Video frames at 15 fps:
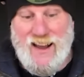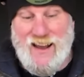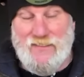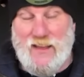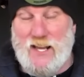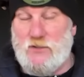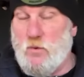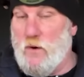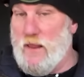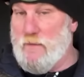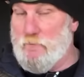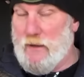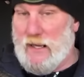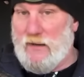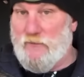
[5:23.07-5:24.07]
And that's one of the
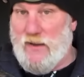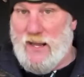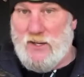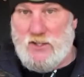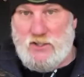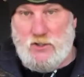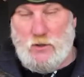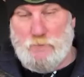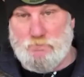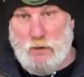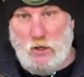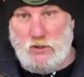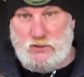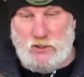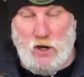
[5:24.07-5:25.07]
big advantages to a
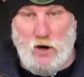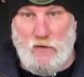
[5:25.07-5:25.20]
bow saw